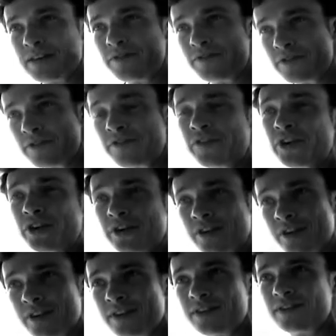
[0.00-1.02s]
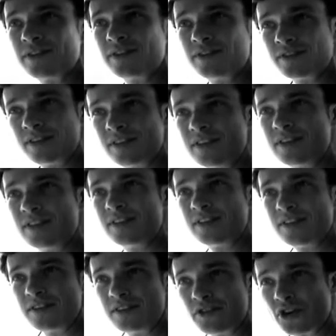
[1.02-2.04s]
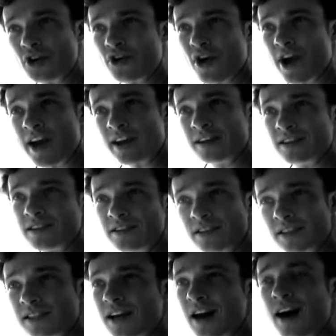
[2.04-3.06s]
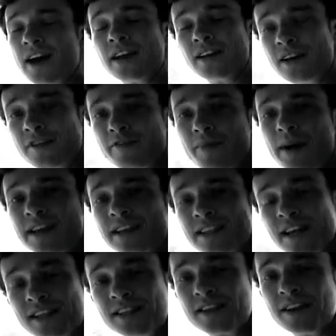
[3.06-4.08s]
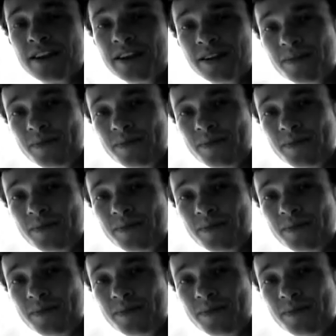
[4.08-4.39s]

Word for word: fulfill the grand design of my destiny.